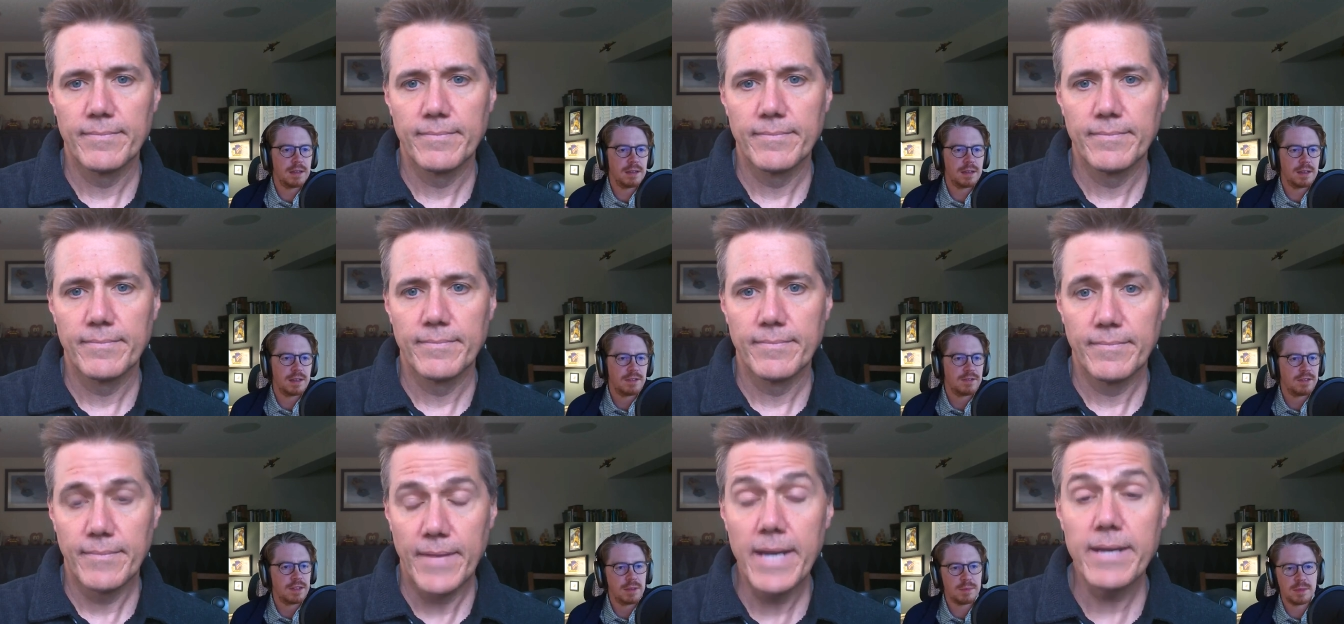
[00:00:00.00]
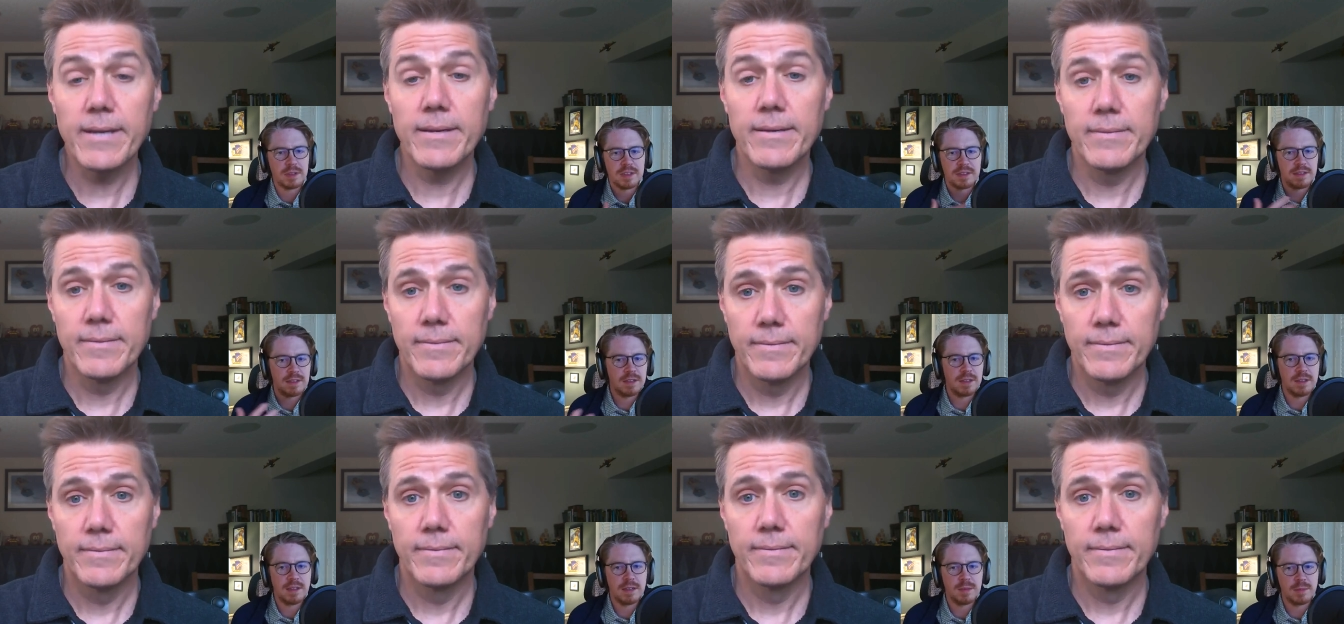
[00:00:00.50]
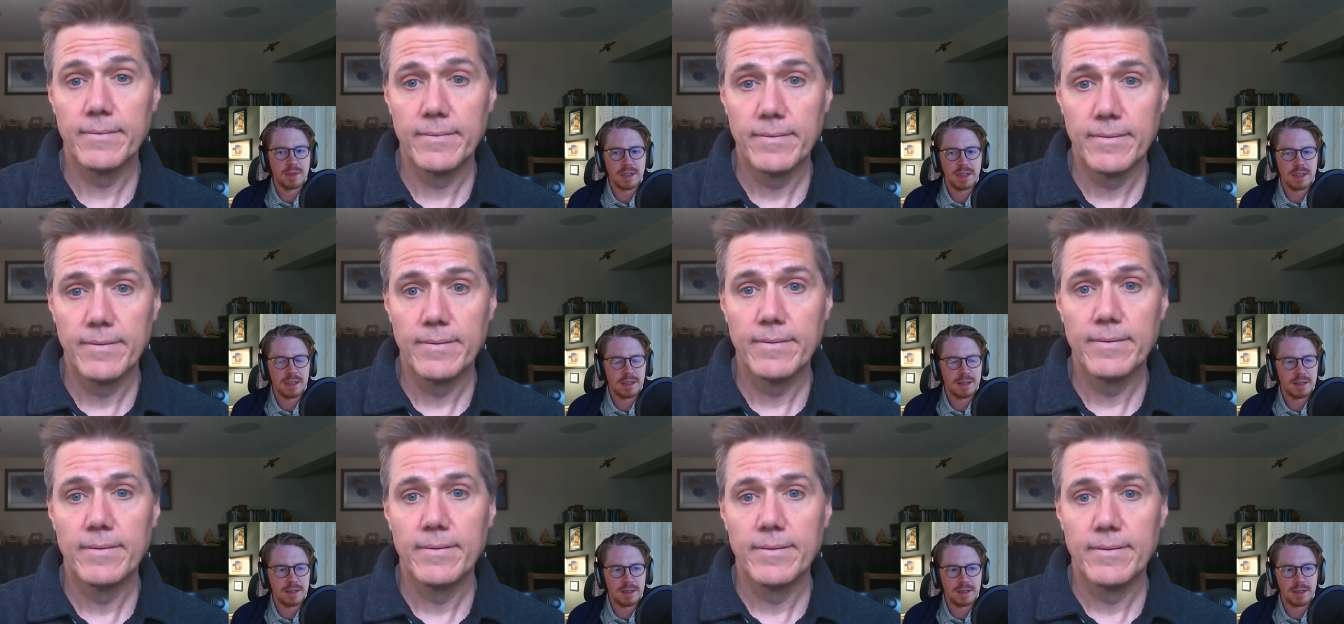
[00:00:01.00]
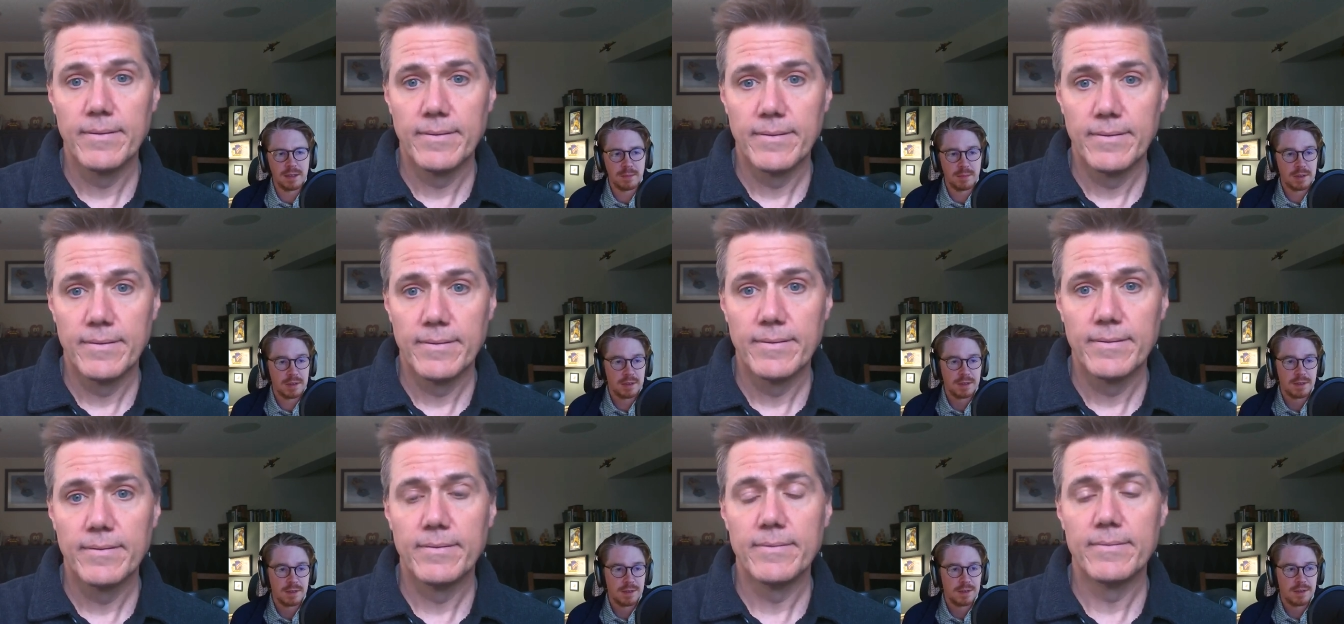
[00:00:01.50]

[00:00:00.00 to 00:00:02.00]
Speaker 1: Like if I'm going to yeah. send anybody anything, I'm gonna